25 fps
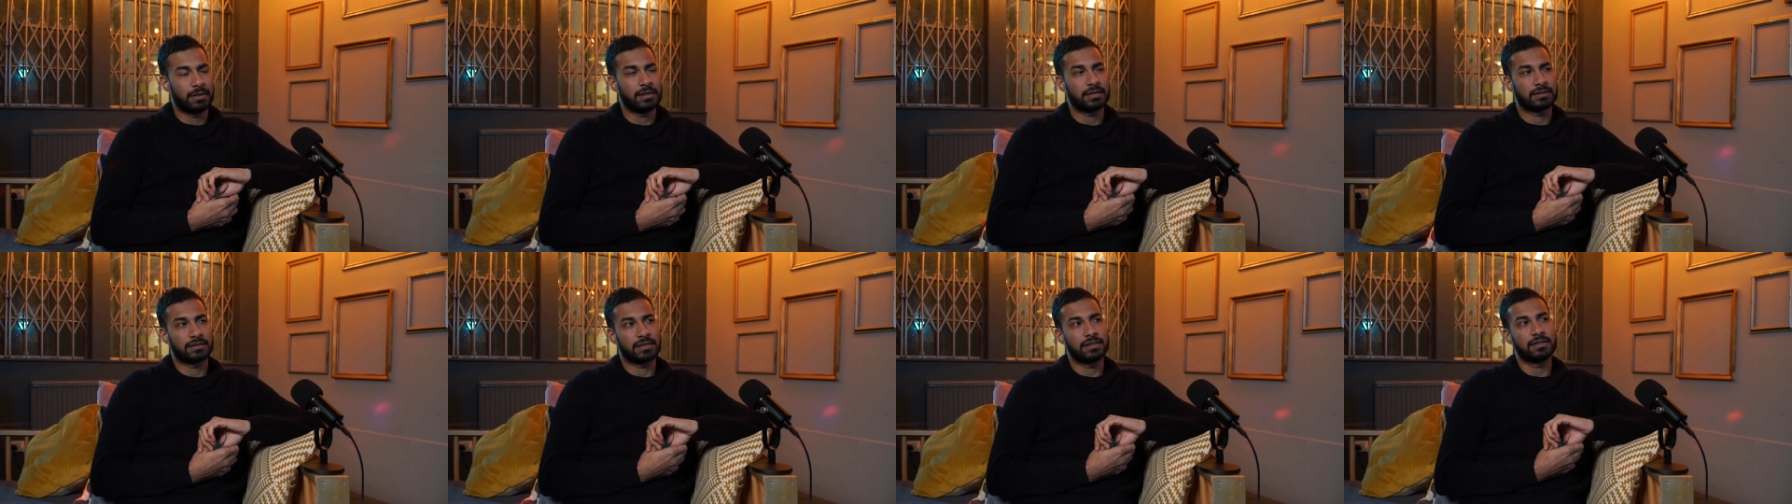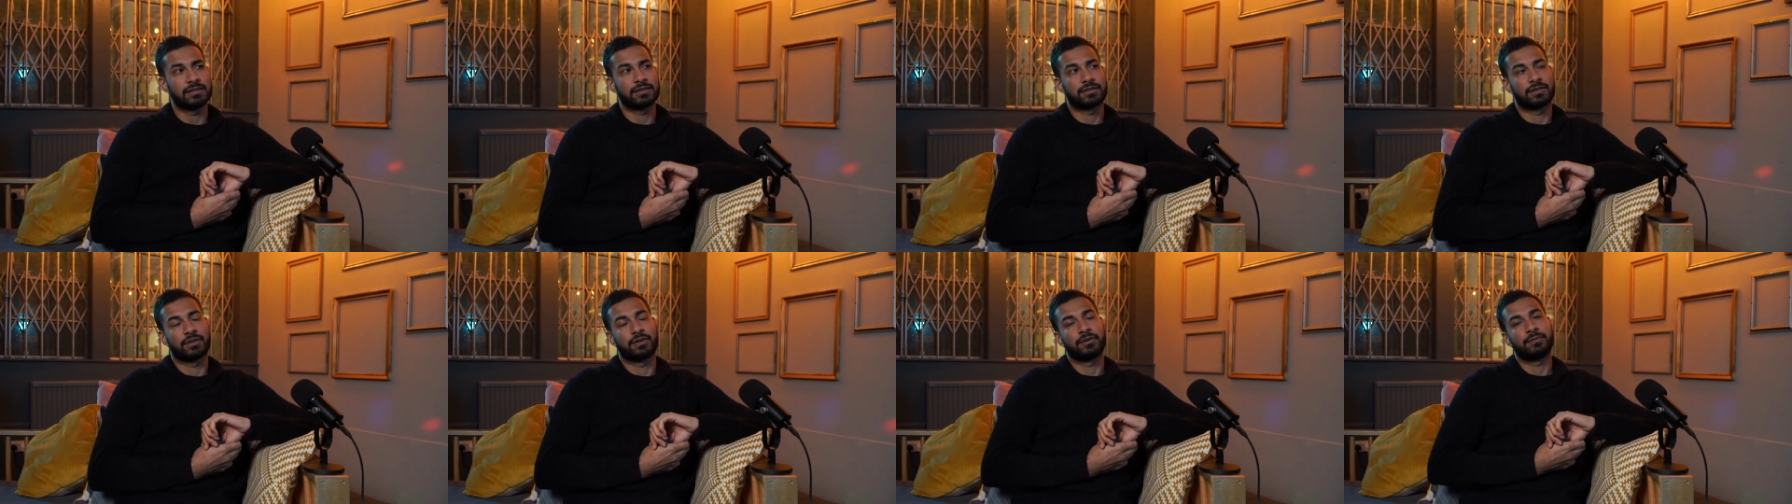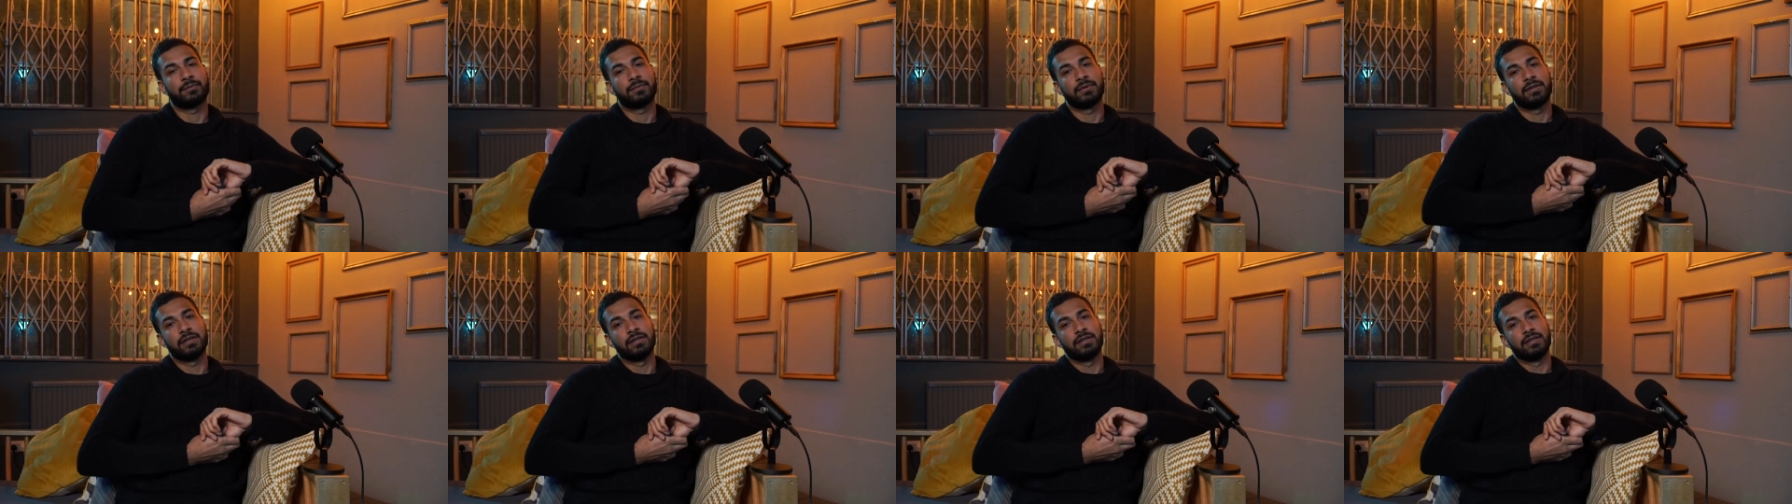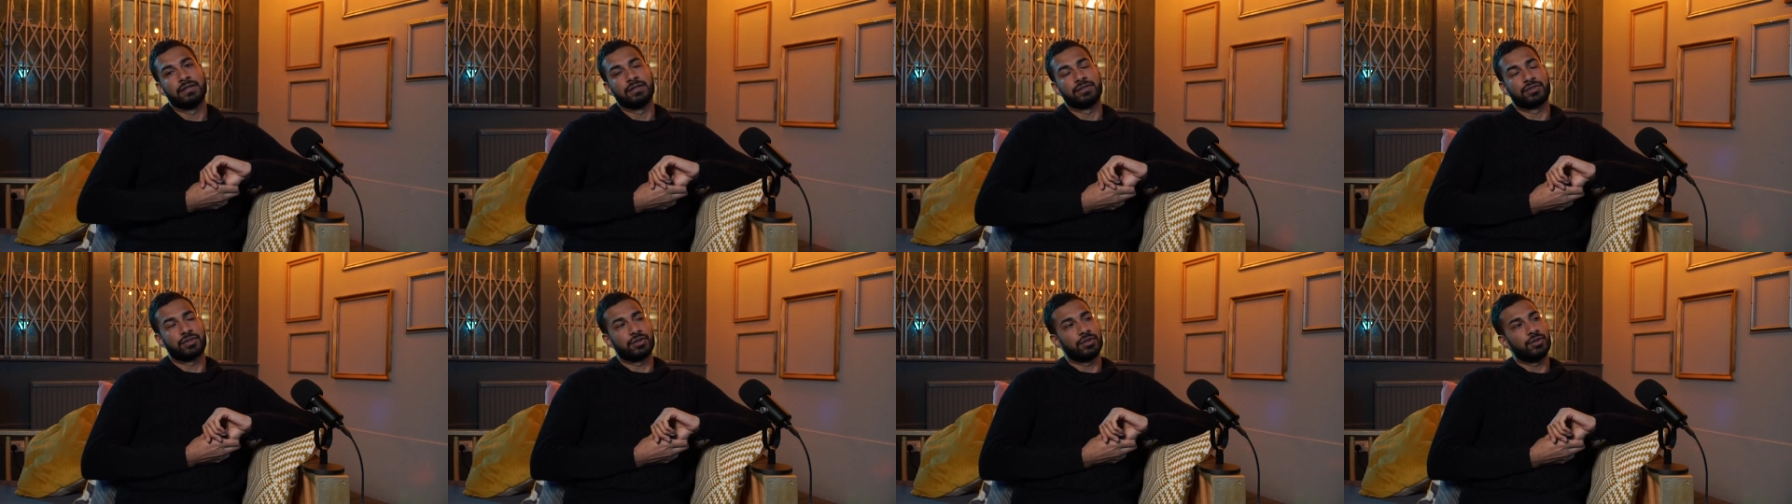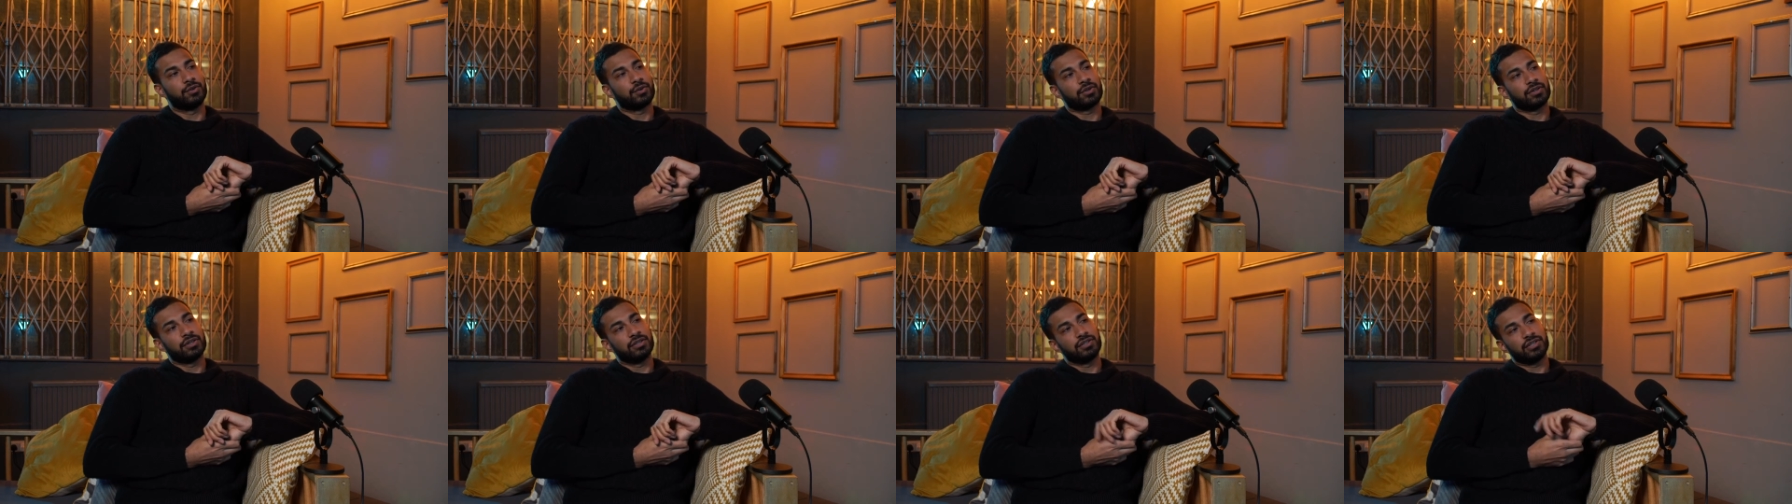makes sense though. So
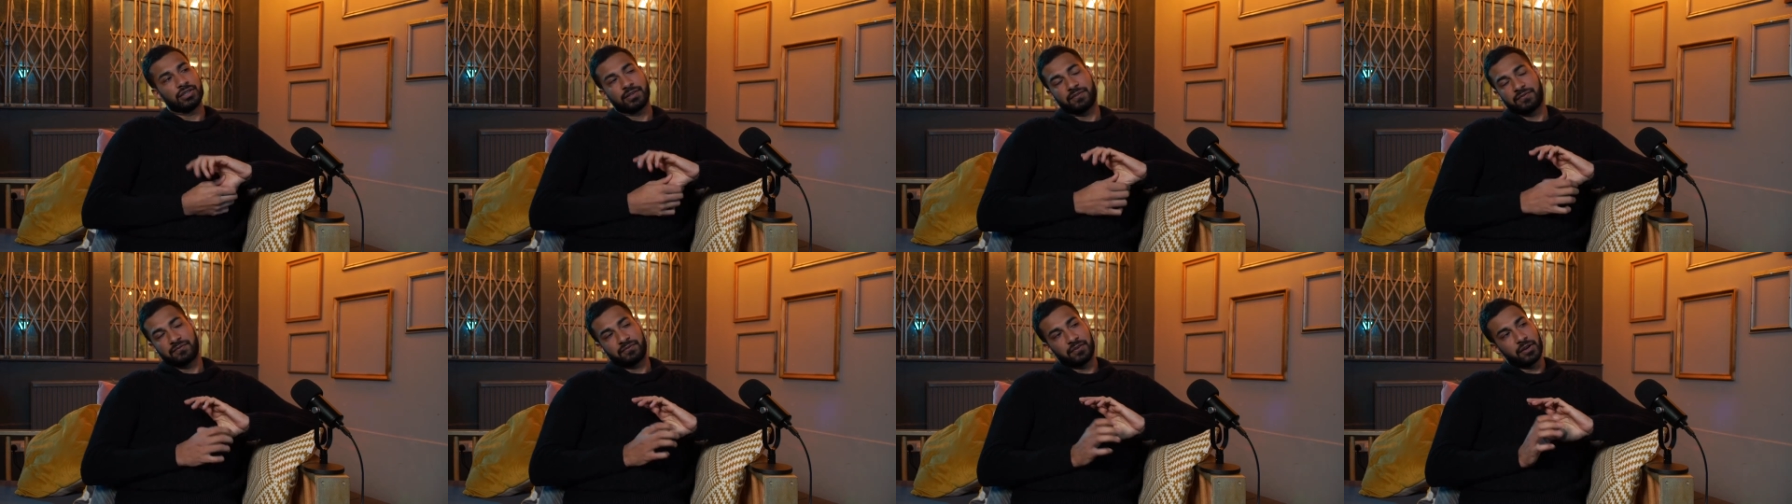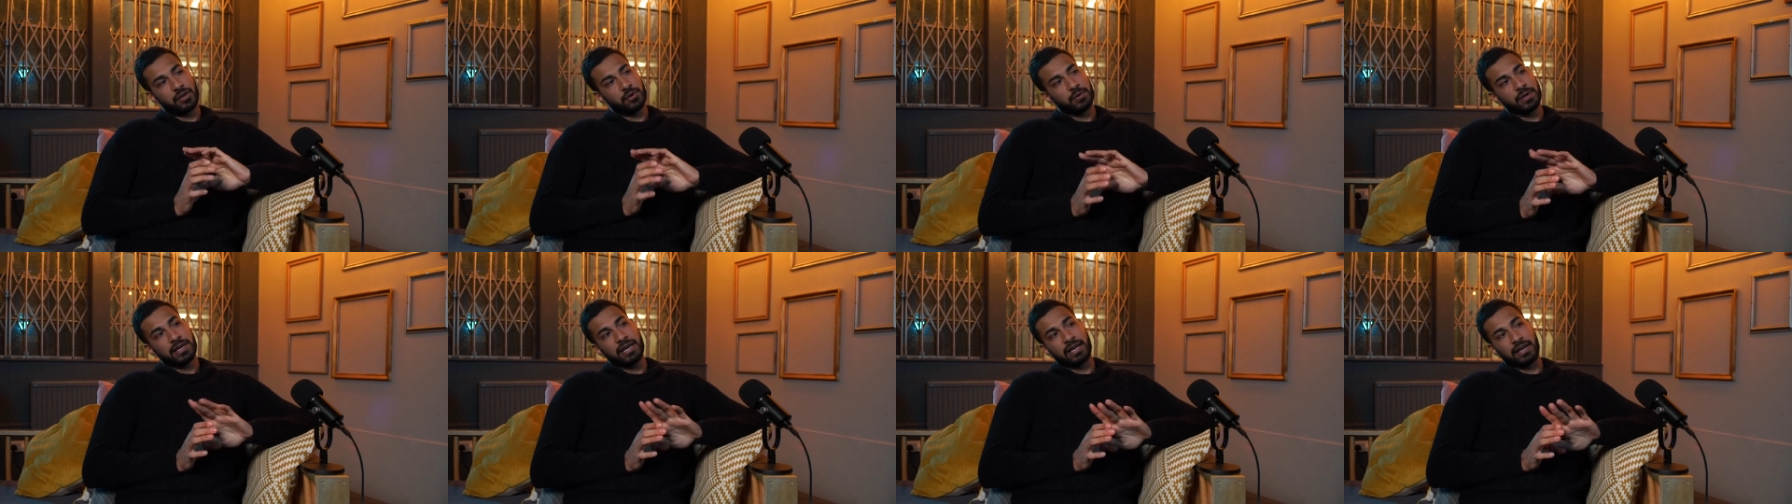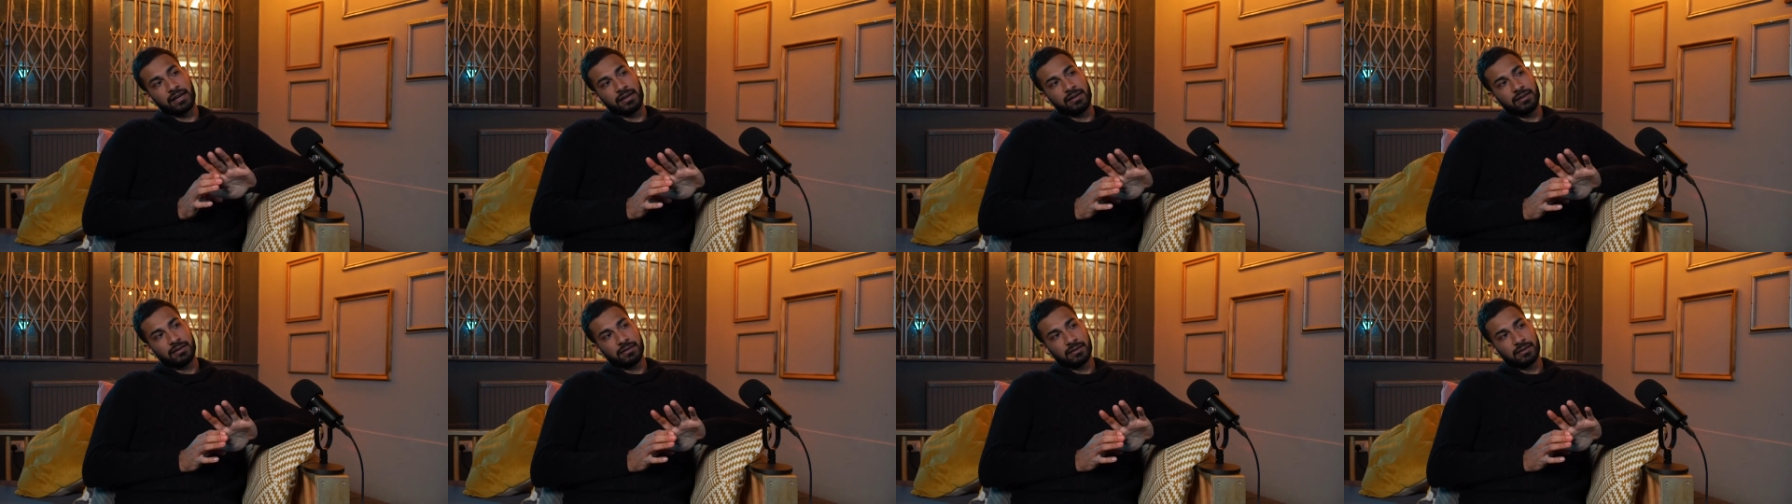you're gonna just flow in.